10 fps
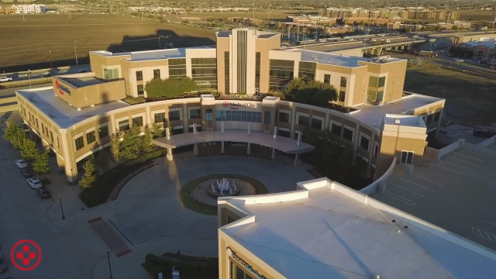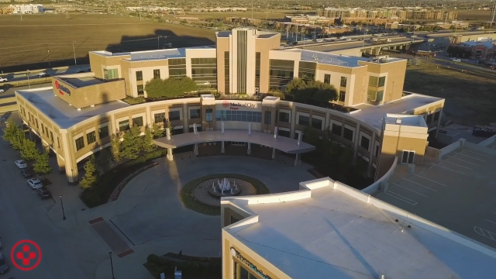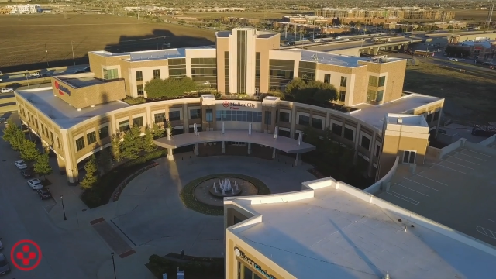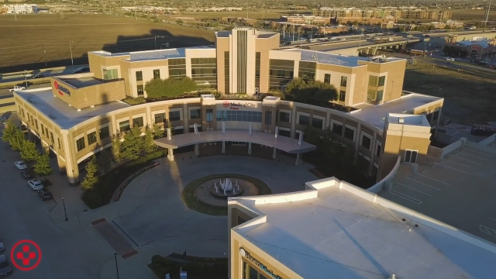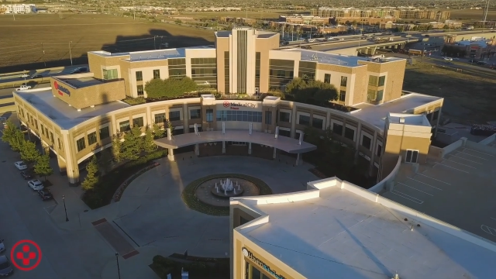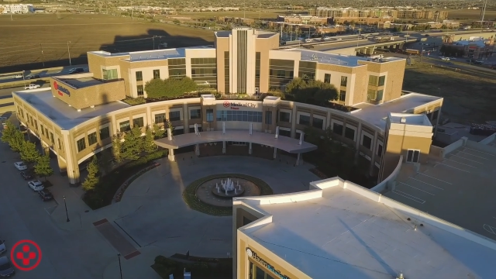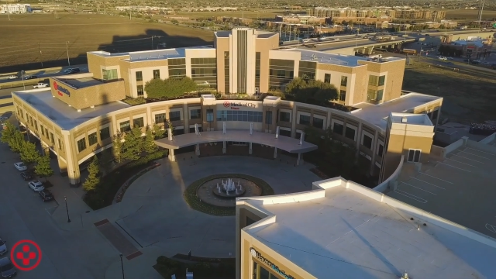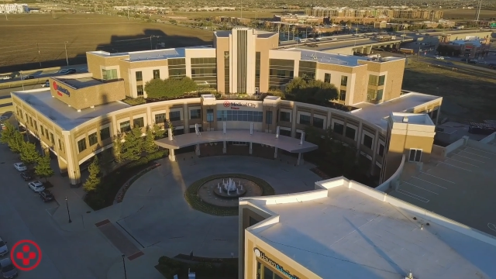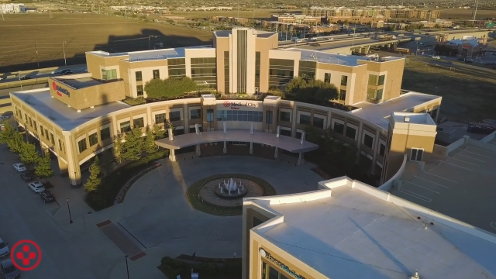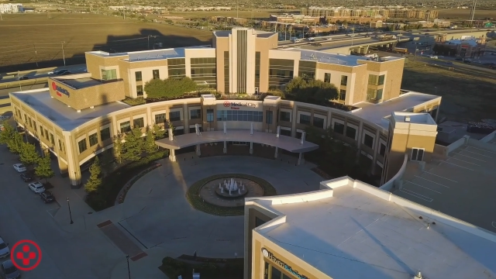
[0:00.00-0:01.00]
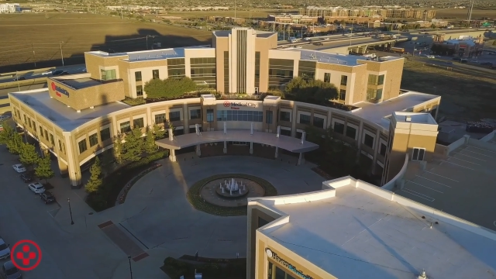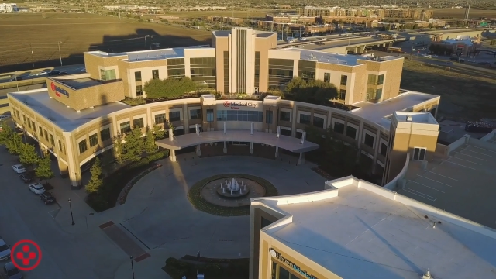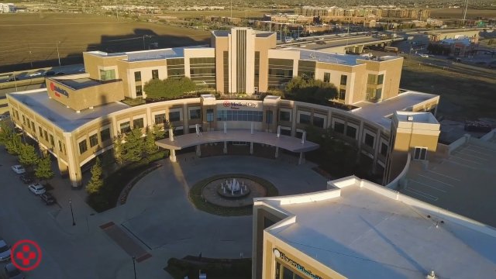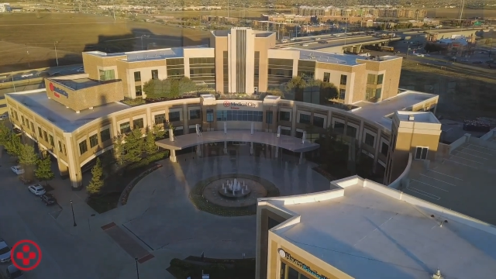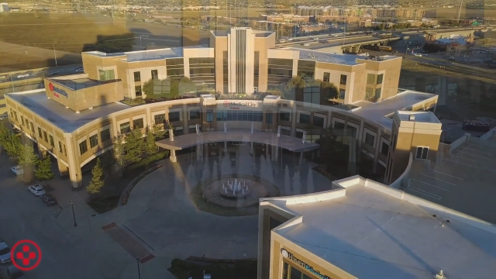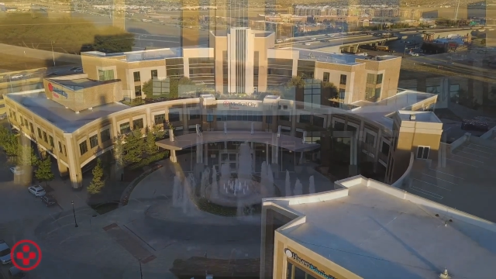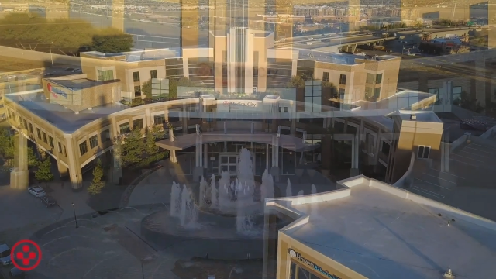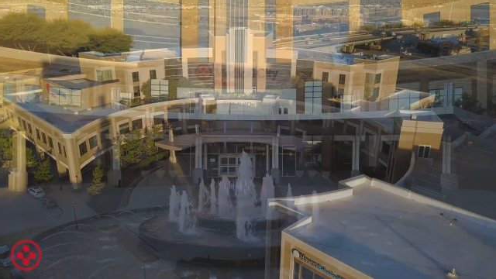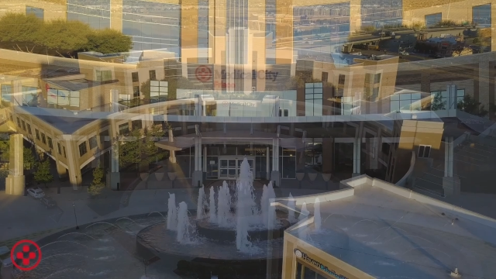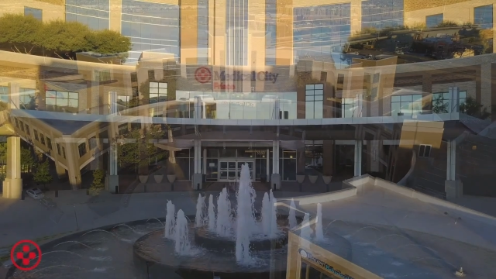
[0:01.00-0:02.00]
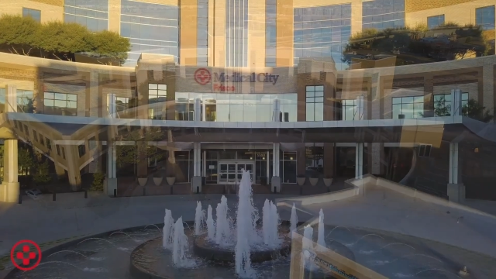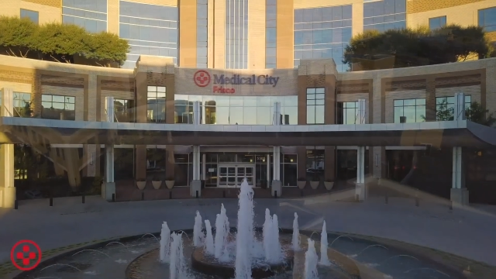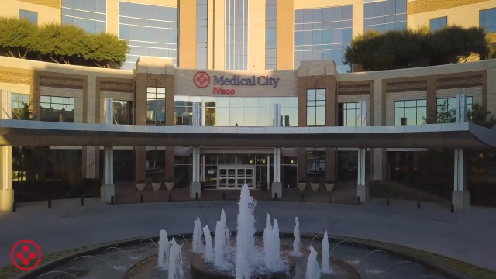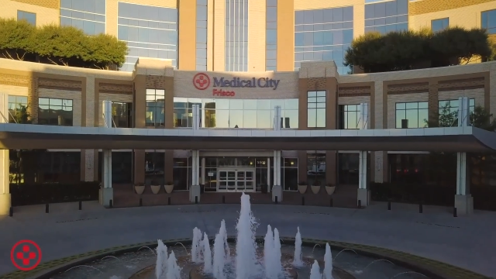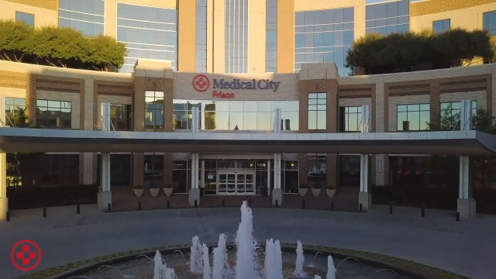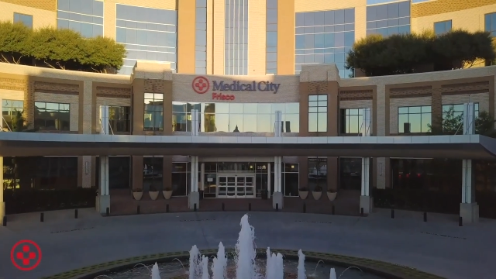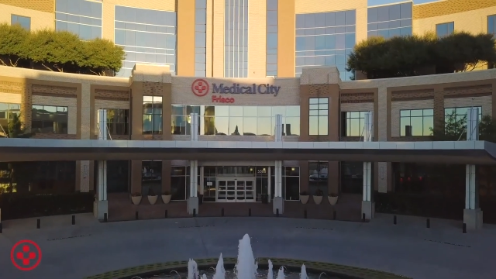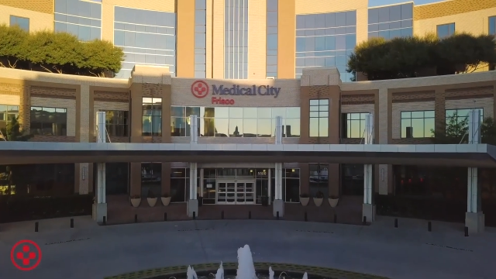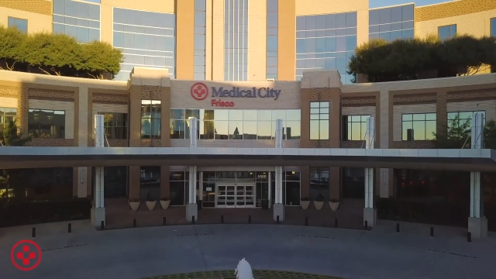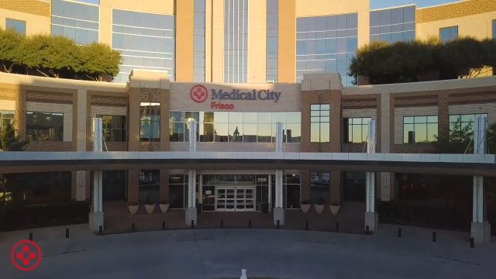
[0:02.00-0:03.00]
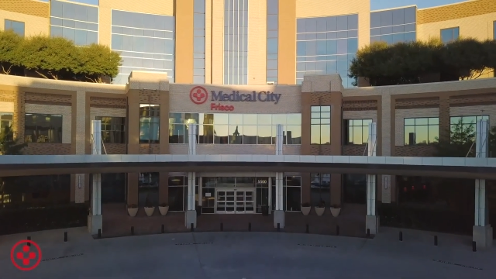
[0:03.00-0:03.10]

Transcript: (no speaker visible)